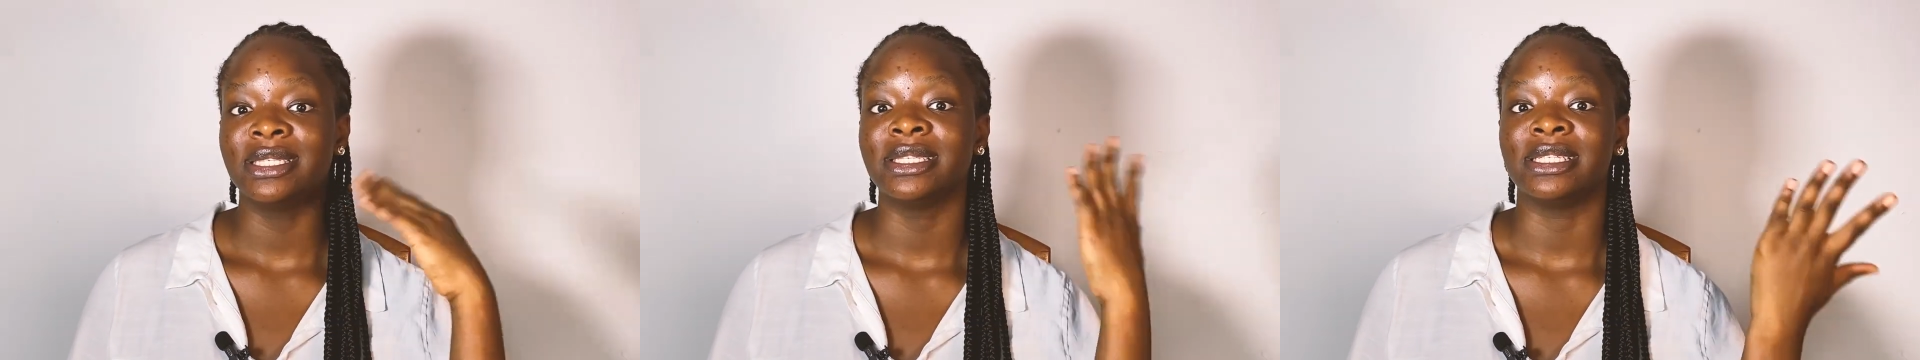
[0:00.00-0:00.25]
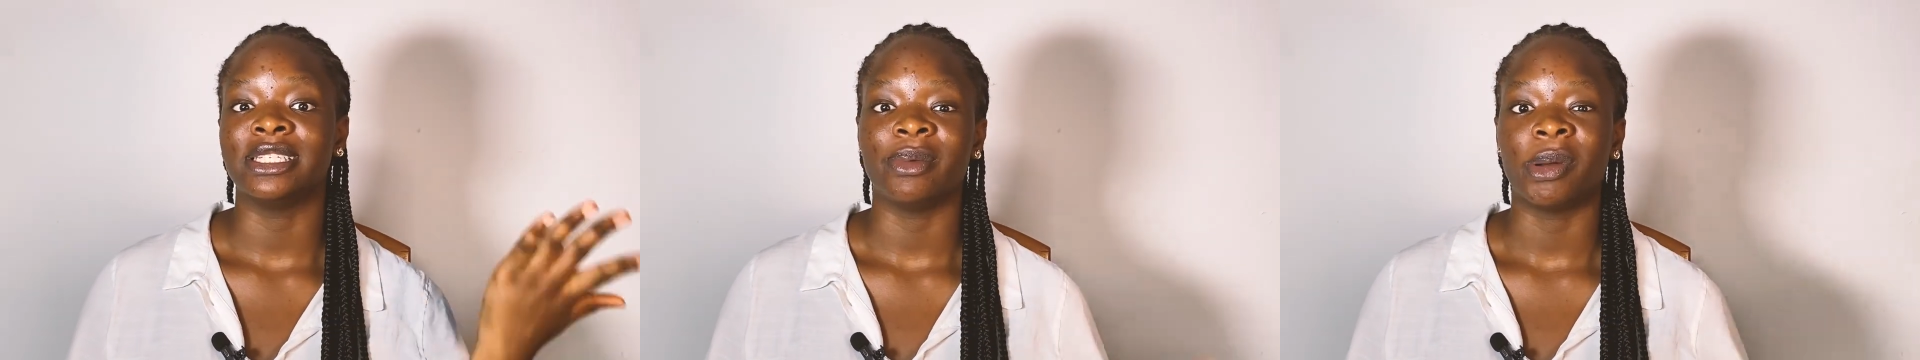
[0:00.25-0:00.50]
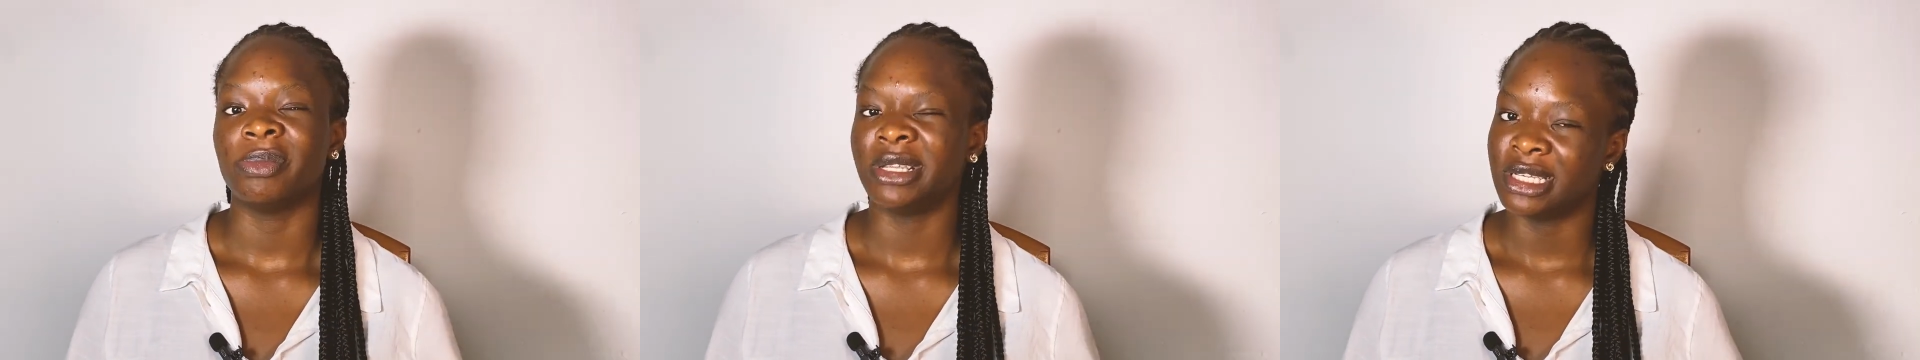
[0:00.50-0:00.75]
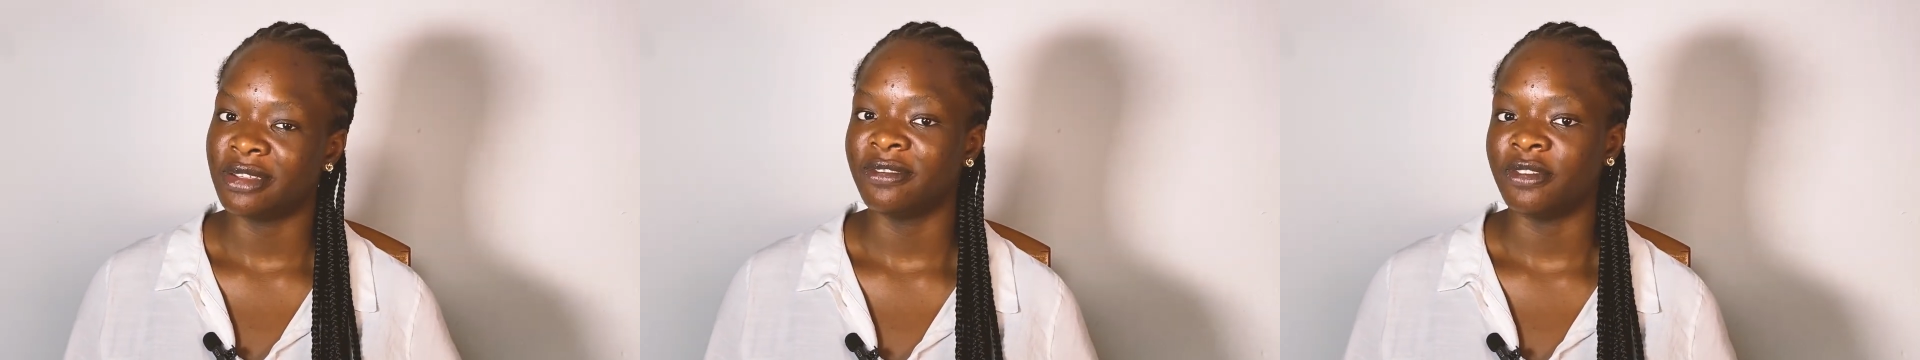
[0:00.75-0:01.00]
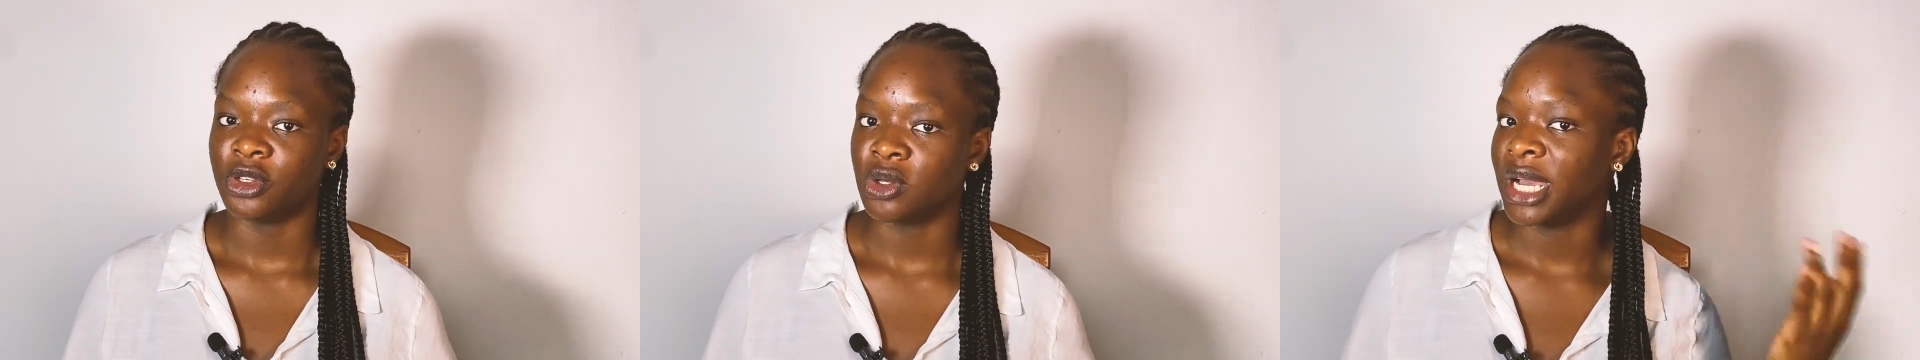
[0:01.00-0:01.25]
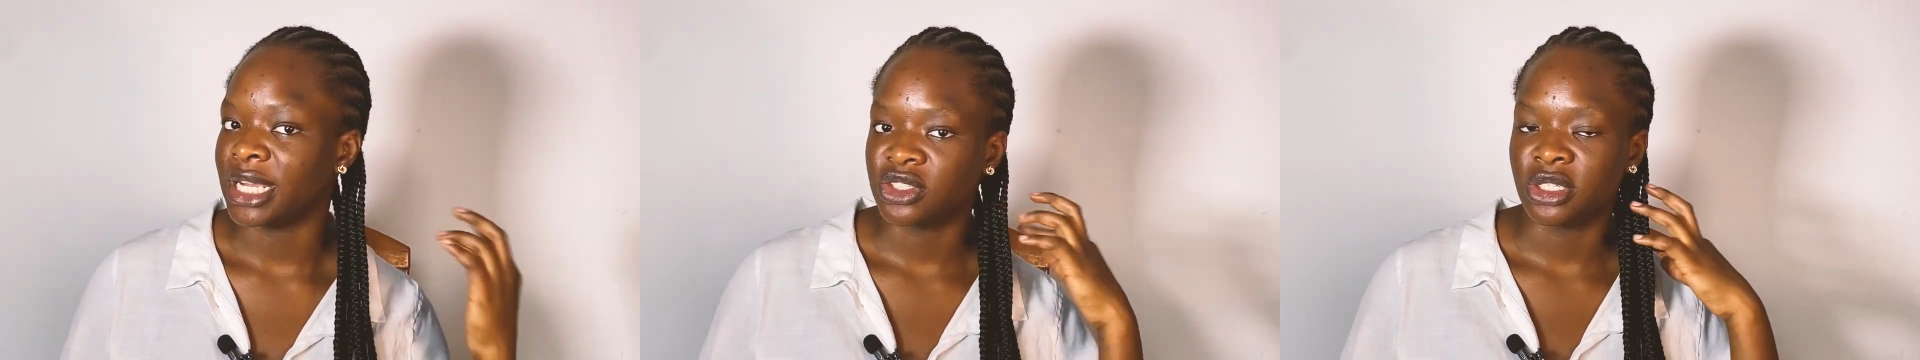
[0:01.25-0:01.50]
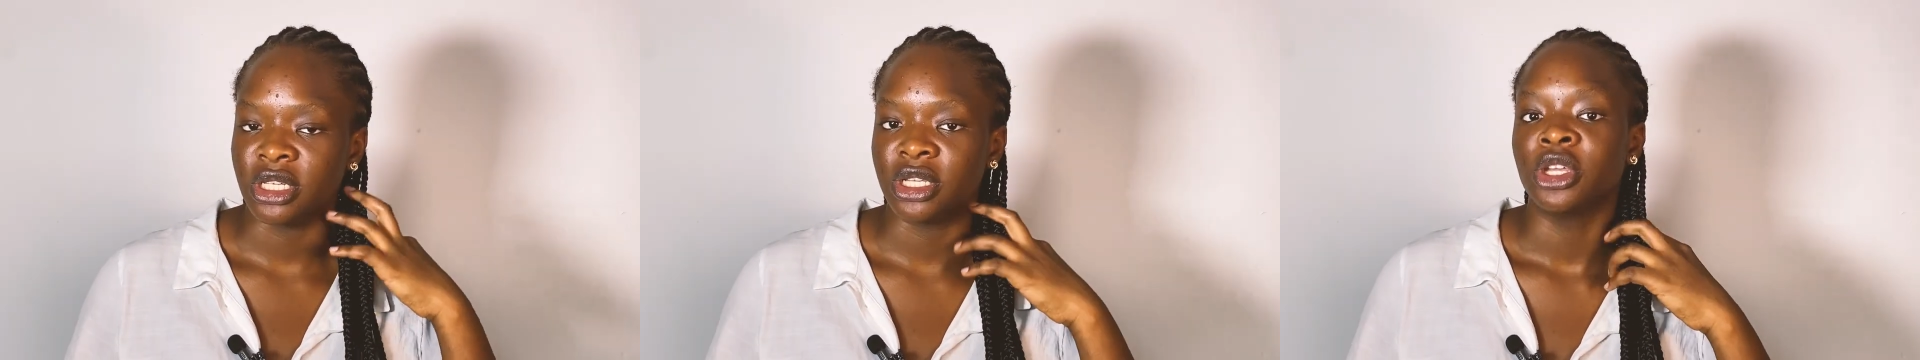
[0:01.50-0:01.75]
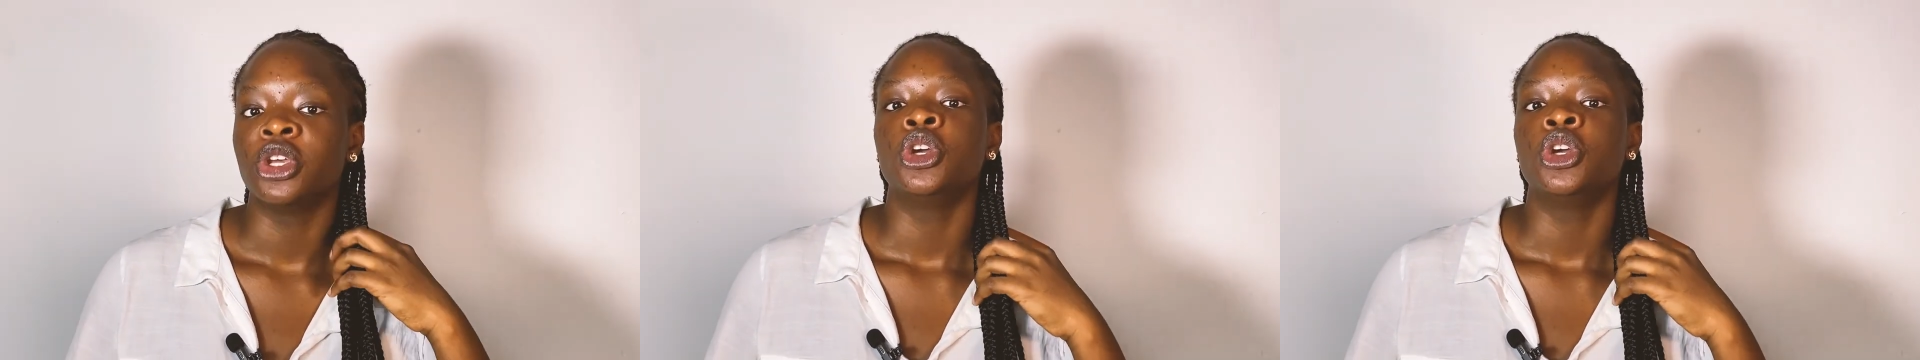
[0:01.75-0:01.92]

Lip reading: This is a dermaplaning video actually.